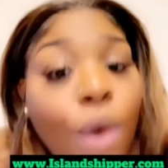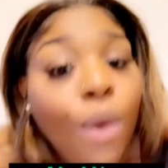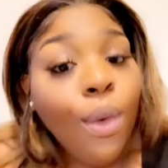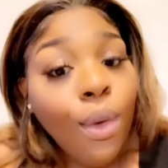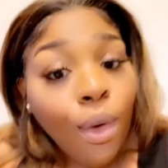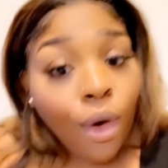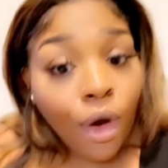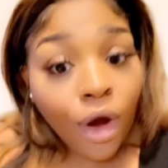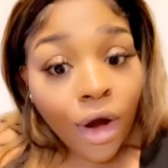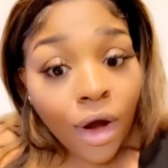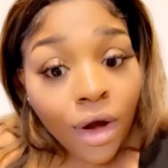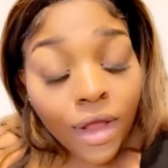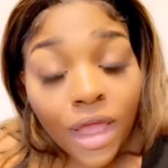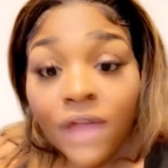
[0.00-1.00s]
Or
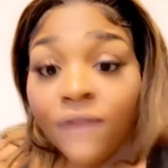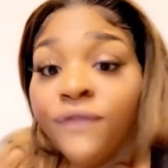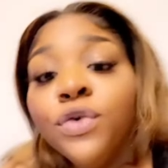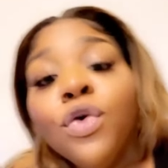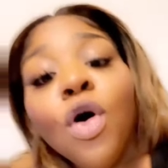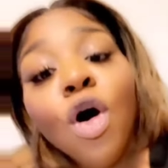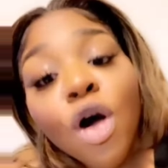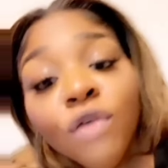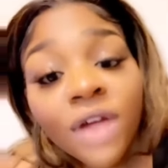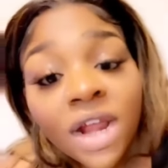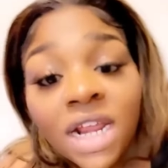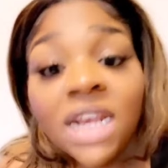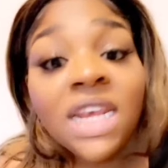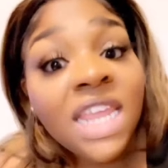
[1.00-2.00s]
if you
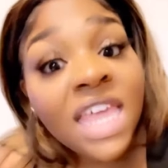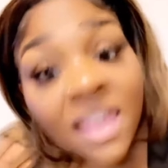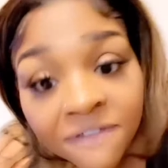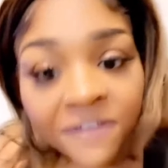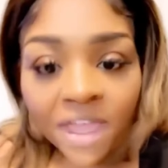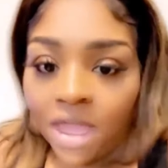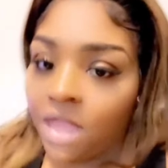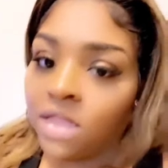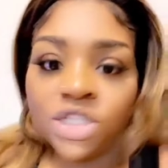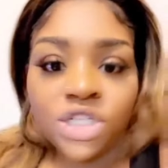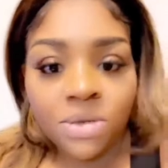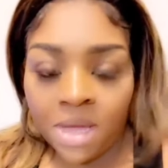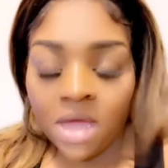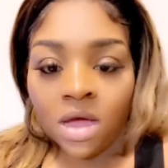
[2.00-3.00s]
already live in
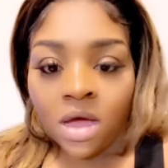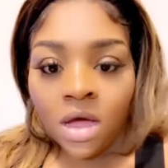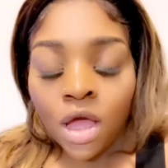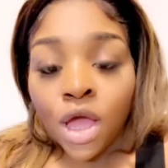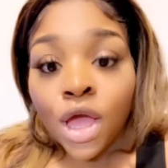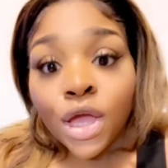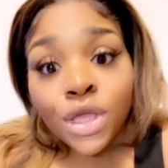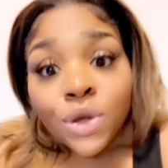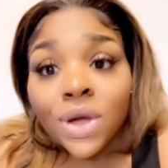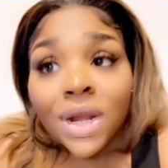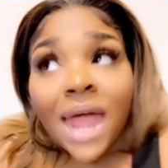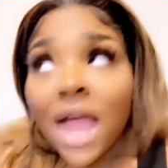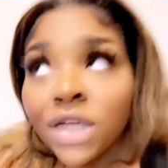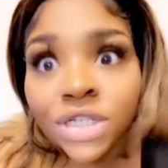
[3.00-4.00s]
Jamaica, you could
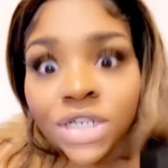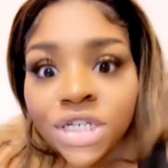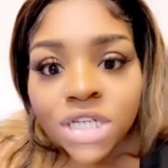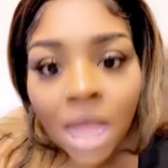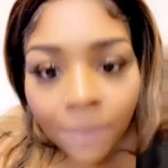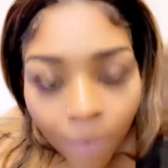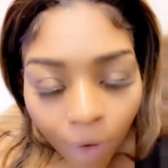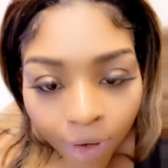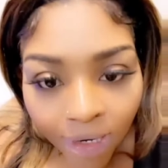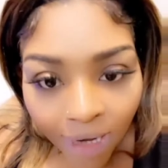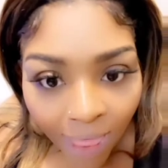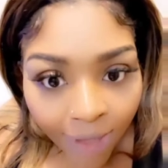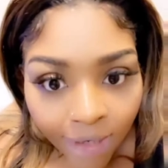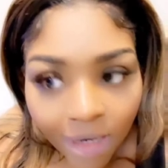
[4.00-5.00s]
actually shop
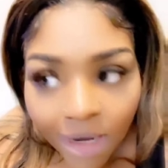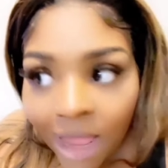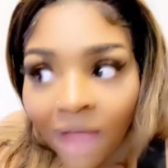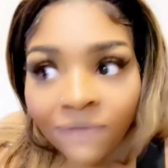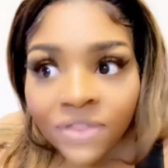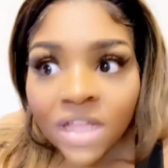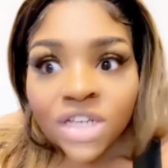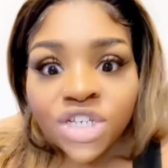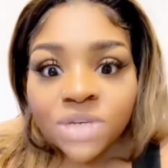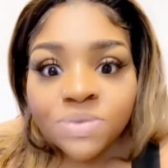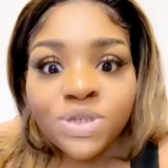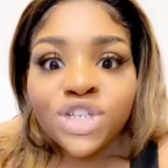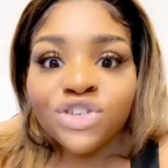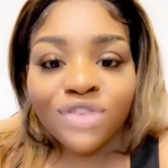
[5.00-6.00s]
online and have things shipped
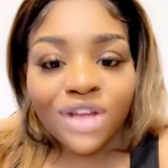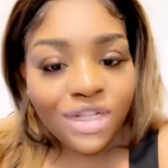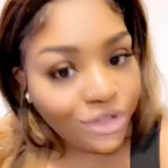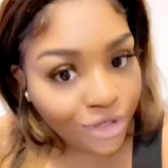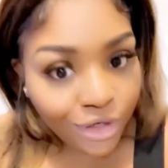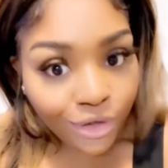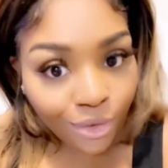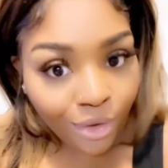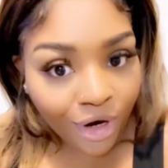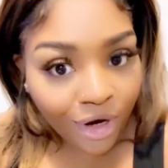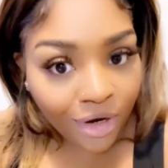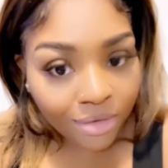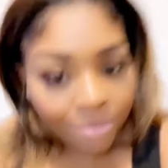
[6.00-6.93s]
straight to your door.